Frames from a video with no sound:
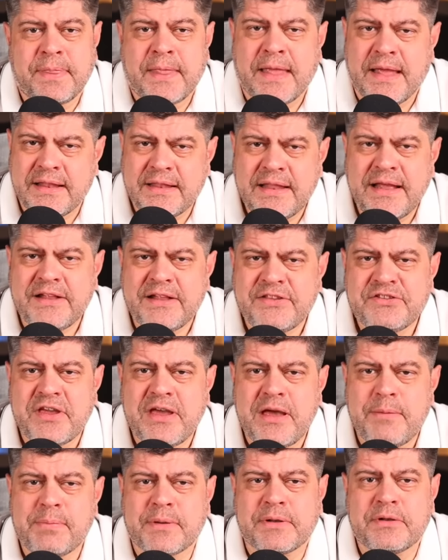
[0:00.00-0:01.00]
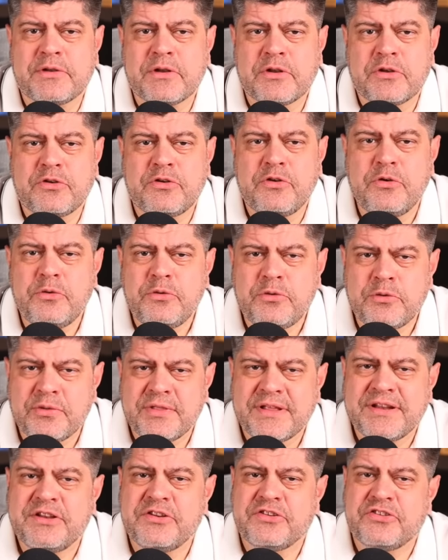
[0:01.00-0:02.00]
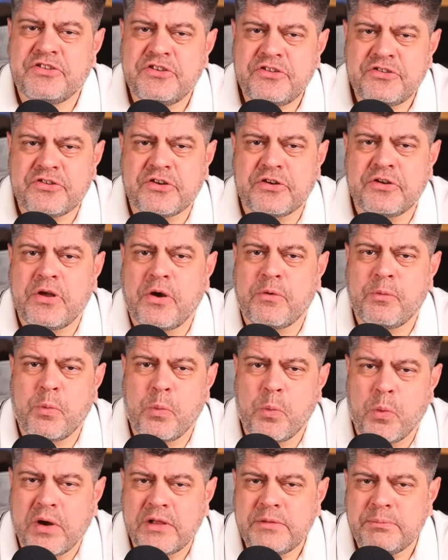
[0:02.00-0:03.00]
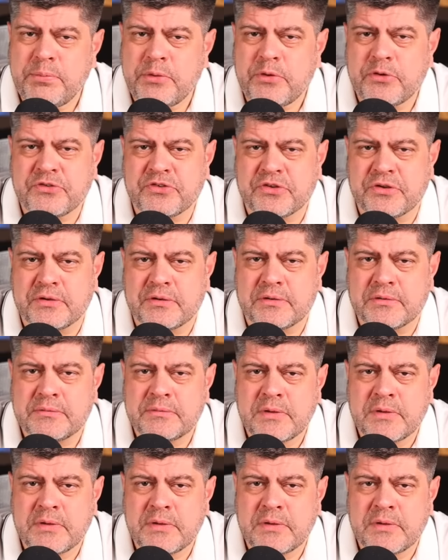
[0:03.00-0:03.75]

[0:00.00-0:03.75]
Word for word: And that's happened due to the decision of one person